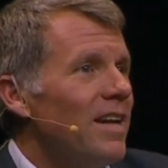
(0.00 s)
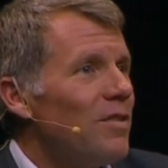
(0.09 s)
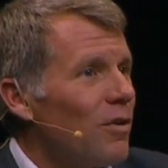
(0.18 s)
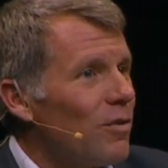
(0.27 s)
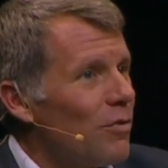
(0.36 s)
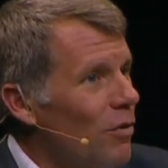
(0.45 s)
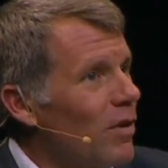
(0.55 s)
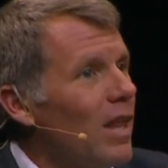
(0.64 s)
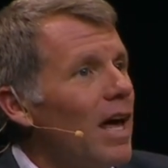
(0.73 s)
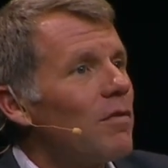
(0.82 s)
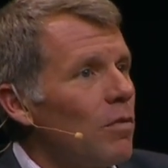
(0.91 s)
There, there are a
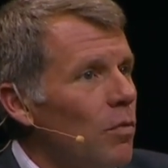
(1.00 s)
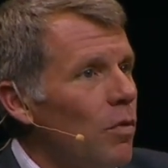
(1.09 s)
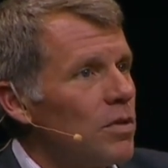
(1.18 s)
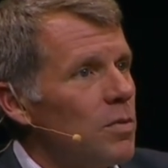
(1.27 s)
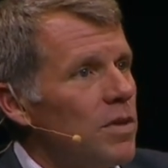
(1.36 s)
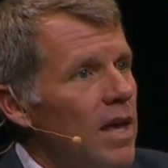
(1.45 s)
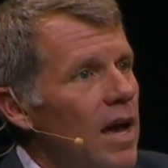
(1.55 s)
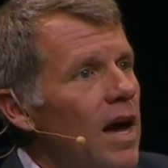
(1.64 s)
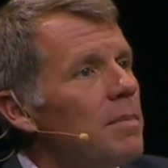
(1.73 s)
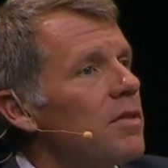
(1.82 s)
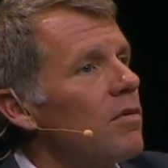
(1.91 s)
lot of rewards with
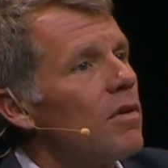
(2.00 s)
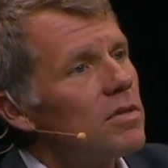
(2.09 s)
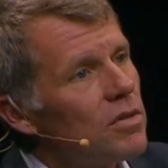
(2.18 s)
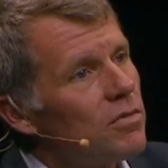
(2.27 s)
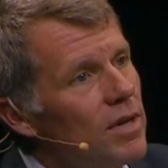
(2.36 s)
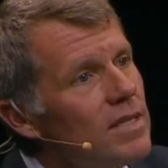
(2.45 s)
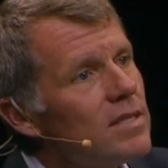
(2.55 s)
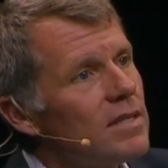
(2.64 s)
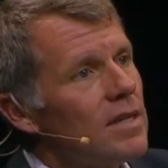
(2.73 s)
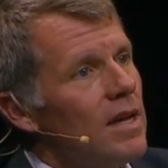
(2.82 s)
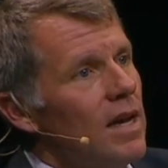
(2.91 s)
AI, but there are also
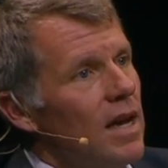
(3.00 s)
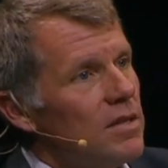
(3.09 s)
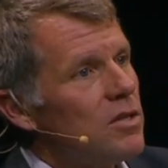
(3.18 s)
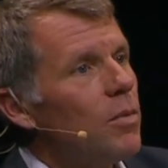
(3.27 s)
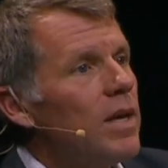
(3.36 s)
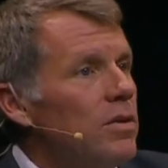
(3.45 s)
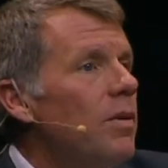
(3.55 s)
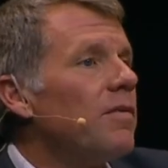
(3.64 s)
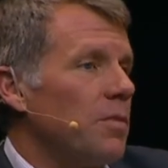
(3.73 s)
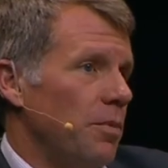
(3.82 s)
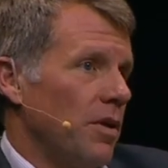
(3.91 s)
risks. And so we do
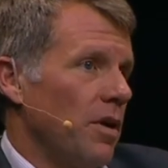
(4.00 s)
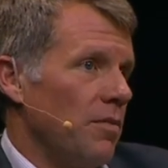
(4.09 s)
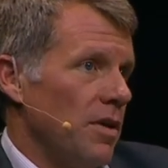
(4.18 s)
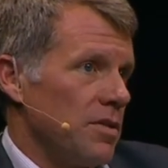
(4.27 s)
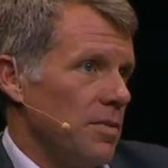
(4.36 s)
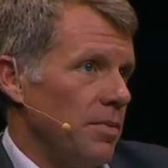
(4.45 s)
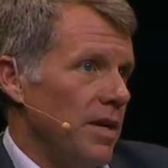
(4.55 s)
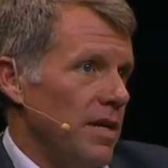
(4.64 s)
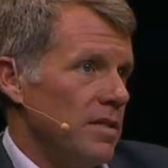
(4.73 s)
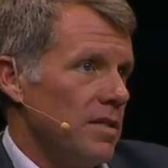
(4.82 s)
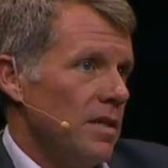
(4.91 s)
have to put guardrails in
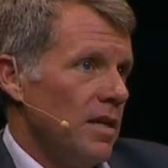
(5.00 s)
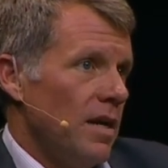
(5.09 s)
place.